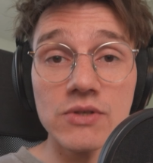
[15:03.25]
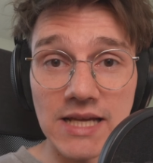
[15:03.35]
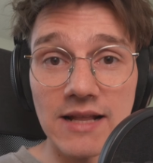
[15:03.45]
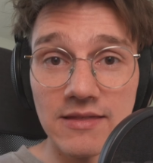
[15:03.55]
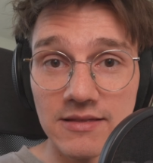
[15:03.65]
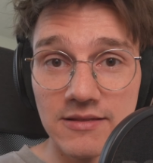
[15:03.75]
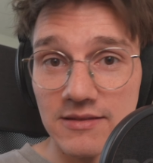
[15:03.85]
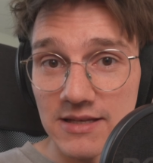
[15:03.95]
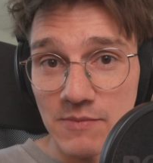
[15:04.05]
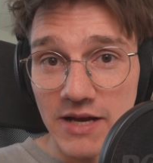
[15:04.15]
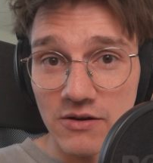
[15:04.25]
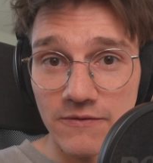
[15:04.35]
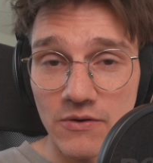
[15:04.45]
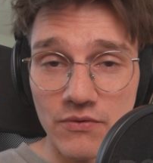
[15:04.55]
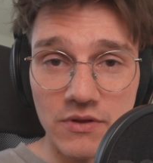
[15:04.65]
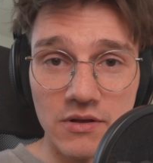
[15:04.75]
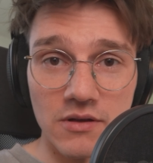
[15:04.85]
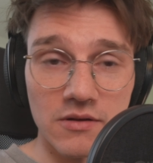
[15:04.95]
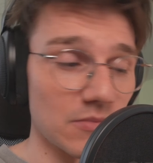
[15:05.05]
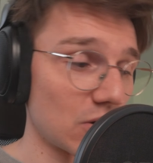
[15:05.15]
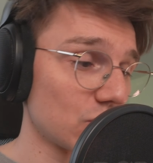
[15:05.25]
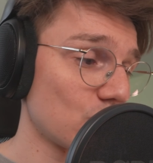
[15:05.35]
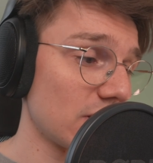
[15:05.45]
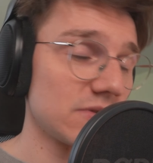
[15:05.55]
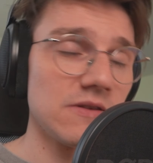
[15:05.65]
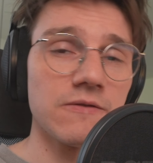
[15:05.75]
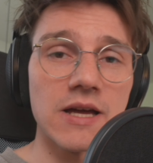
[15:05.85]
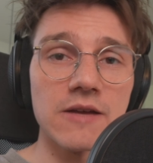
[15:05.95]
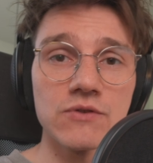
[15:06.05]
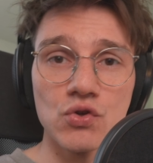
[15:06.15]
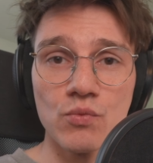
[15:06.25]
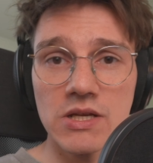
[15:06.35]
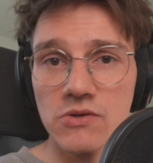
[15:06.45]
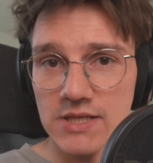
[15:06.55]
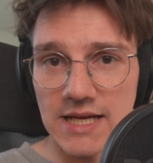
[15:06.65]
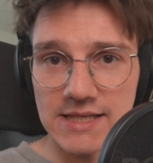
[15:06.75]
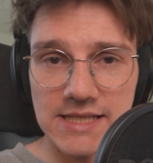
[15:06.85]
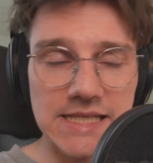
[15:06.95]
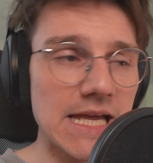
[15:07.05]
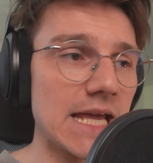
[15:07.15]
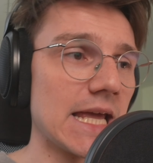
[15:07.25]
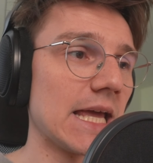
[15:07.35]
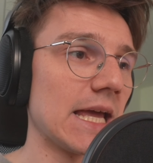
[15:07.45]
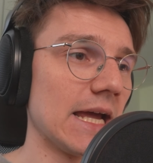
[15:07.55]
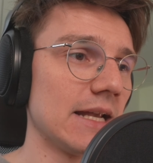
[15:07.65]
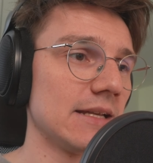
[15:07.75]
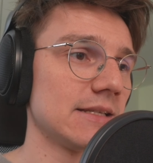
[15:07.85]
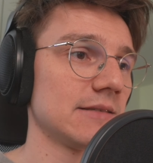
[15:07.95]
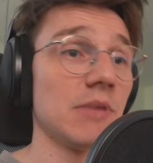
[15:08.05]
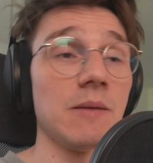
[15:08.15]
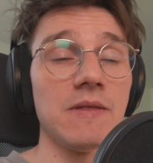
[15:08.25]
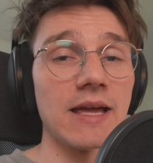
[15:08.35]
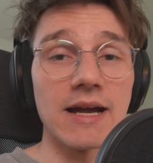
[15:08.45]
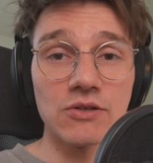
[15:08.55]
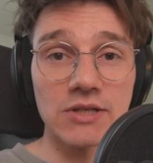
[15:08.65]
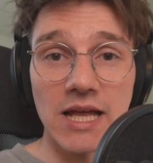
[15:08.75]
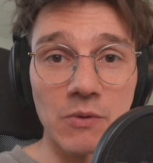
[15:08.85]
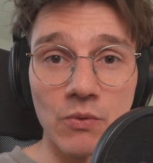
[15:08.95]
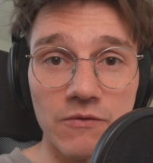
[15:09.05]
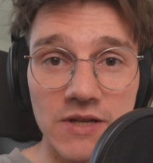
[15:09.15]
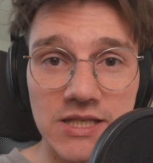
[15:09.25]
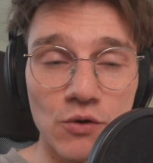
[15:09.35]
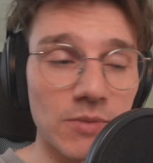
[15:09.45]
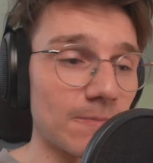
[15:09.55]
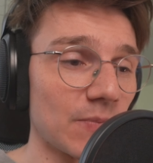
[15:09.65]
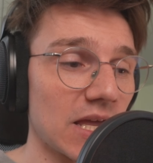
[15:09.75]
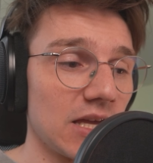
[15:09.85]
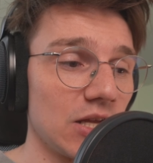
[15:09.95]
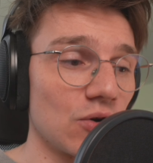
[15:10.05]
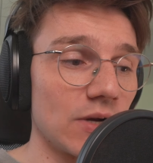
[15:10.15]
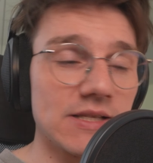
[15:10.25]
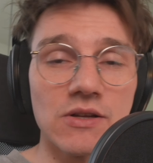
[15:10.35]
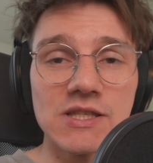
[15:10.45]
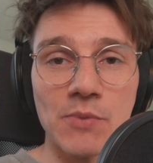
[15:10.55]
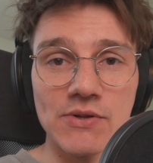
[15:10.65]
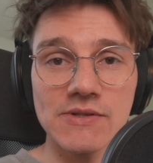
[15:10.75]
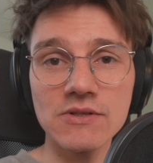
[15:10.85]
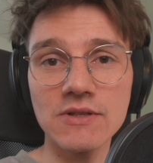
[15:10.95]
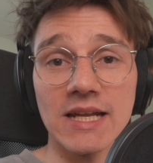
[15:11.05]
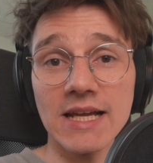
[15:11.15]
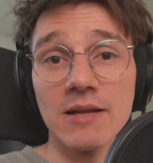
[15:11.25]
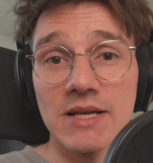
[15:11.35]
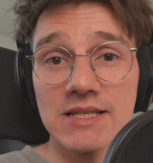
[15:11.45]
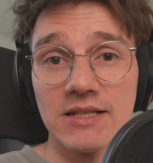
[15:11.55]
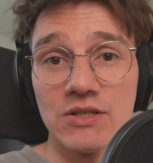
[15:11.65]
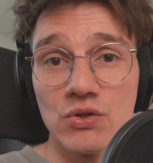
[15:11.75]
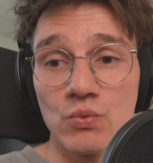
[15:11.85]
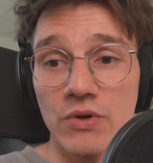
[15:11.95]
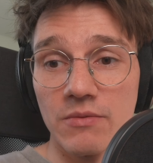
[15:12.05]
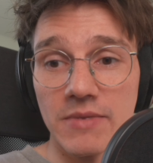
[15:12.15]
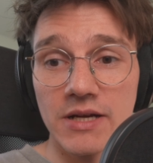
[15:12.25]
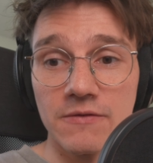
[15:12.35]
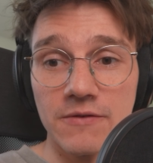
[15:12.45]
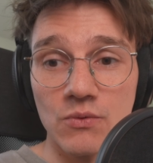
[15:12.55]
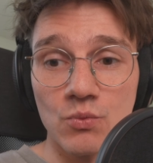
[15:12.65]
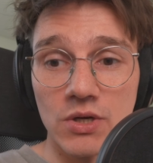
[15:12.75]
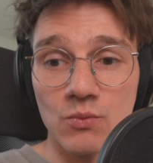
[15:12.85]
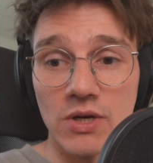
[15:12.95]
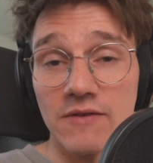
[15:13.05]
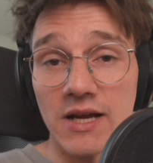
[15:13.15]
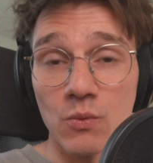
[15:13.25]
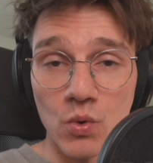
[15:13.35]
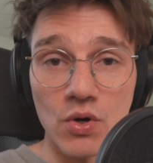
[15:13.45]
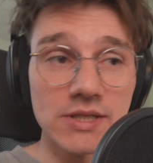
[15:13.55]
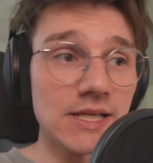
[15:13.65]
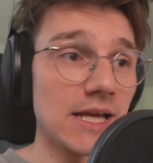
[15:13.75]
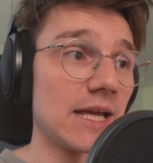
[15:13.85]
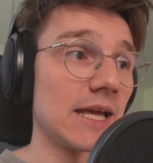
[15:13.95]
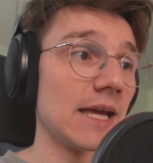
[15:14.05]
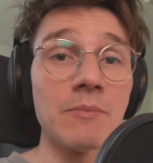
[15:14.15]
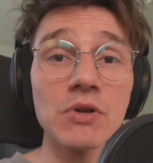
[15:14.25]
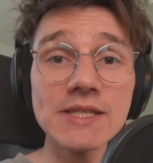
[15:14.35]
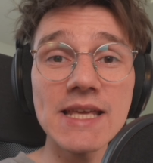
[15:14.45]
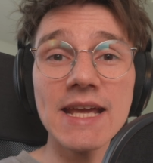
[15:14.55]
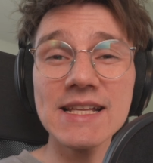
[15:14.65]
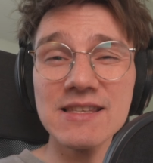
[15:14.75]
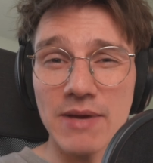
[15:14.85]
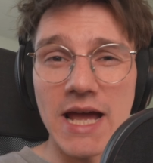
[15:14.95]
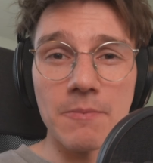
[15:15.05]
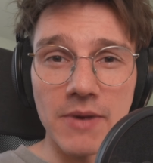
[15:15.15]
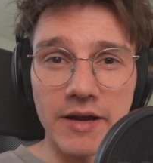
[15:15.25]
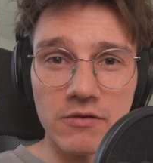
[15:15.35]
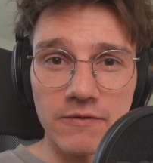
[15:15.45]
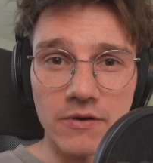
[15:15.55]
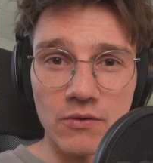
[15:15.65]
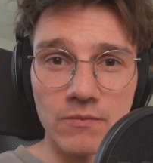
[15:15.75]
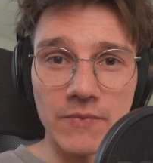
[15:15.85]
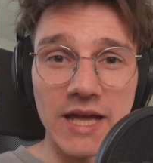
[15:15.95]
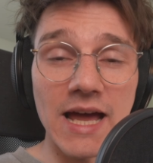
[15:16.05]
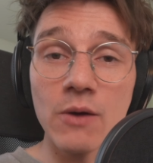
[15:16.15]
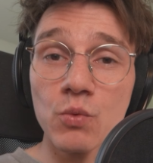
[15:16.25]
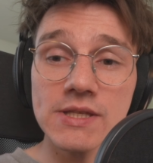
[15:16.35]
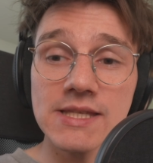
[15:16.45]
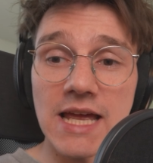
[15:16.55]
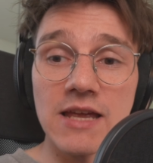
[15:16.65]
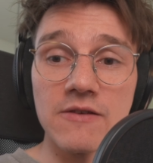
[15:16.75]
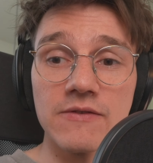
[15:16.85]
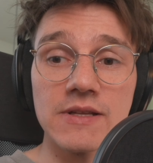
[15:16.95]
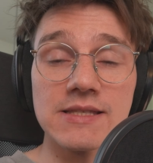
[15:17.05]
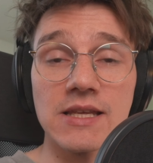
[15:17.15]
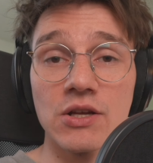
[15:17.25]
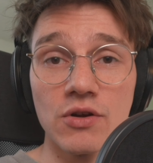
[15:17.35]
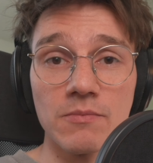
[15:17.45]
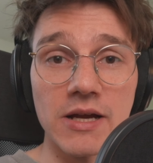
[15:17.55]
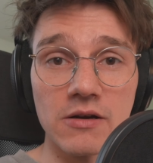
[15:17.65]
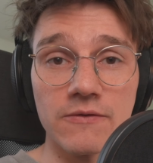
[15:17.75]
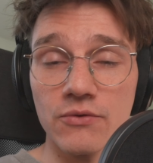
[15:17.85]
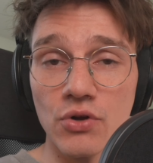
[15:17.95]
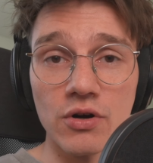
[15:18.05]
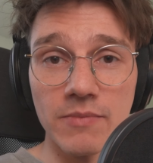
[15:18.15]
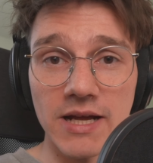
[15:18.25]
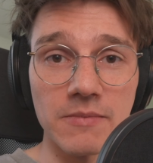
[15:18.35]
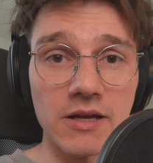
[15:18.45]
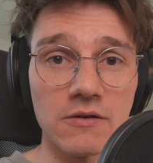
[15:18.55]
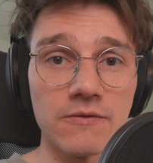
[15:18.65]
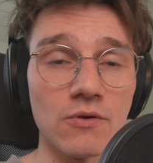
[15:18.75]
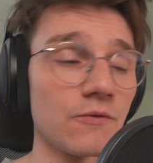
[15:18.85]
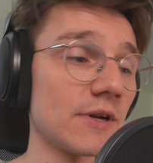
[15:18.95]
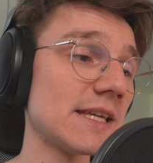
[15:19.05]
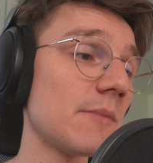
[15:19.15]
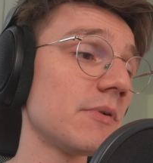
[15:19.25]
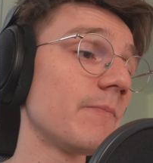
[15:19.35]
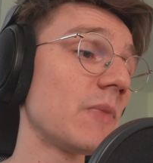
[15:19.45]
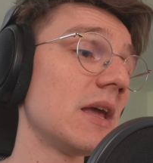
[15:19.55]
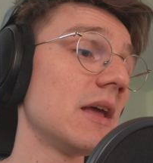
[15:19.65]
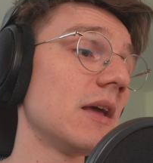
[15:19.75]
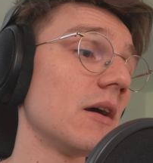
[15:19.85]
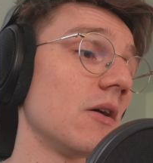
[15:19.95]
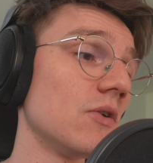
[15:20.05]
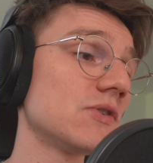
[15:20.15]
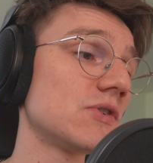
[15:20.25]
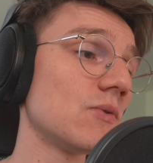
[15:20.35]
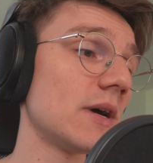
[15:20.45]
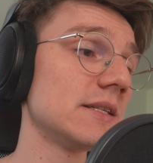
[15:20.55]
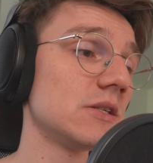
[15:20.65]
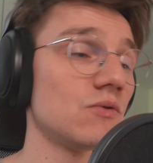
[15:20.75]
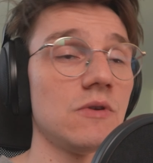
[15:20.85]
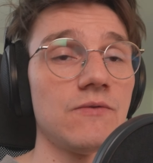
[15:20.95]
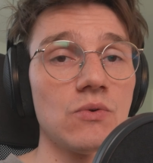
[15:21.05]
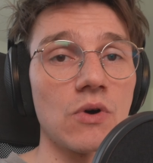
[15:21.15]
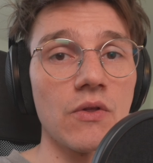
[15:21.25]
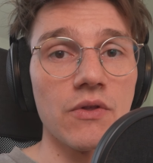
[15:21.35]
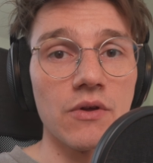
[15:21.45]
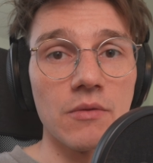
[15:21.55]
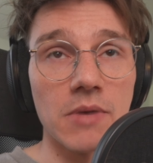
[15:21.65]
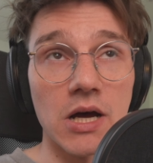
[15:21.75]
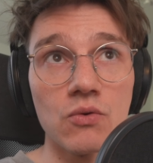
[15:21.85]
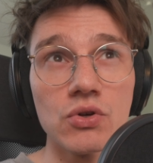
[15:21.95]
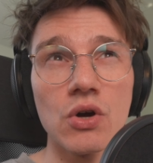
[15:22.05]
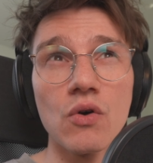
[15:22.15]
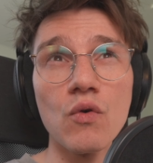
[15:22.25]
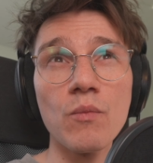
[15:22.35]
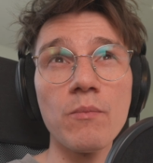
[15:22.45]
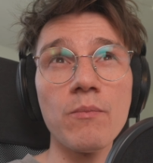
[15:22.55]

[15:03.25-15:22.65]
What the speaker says: sent this microphone, the Maono Wave T5, to me to test it, and maybe they are not happy with the video, but you know, it's not sponsored and I can basically do with the microphone whatever I want. I'm not saying it's a bad microphone, and I would say if it's a good microphone or a bad microphone. For example, also I did a review on the Maono